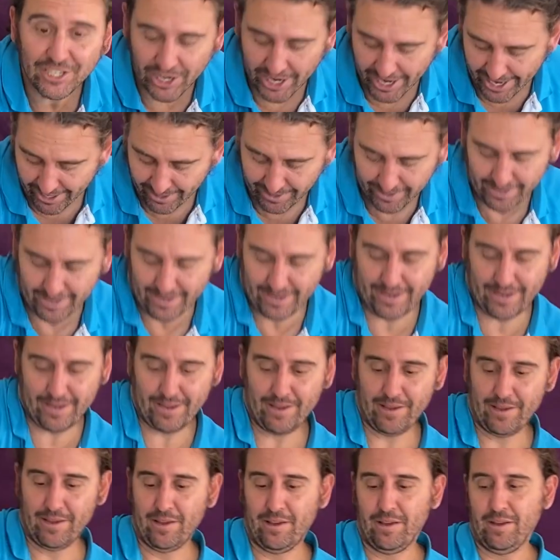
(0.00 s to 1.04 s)
out,
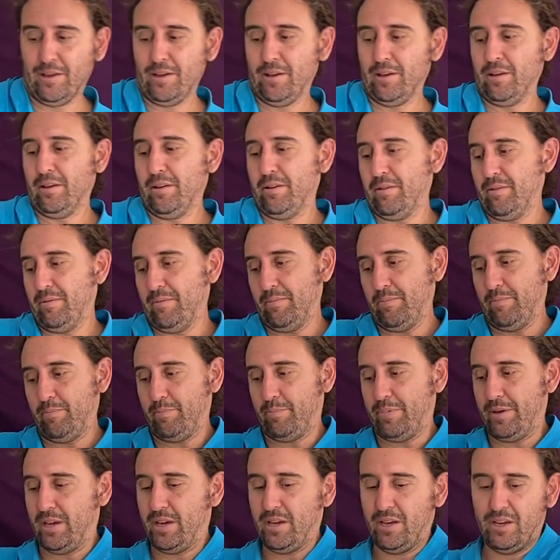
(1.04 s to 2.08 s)

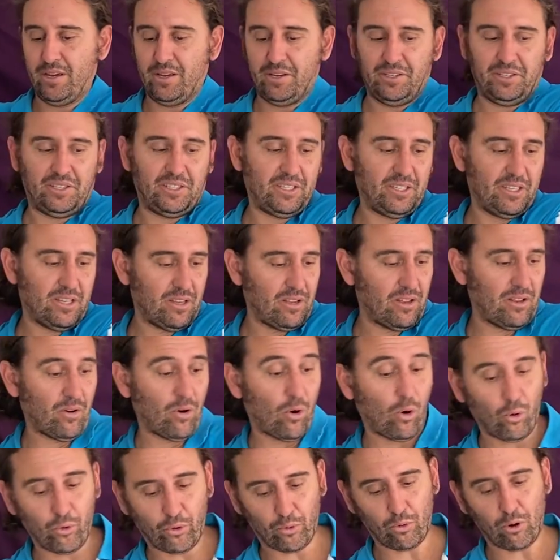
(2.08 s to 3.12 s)
because
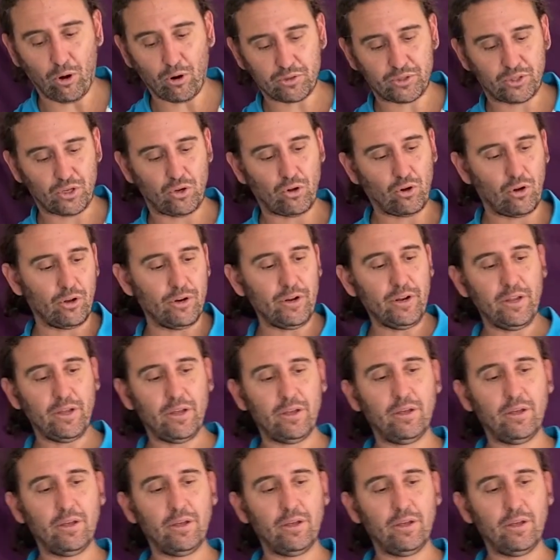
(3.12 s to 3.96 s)
all the rocks are gone,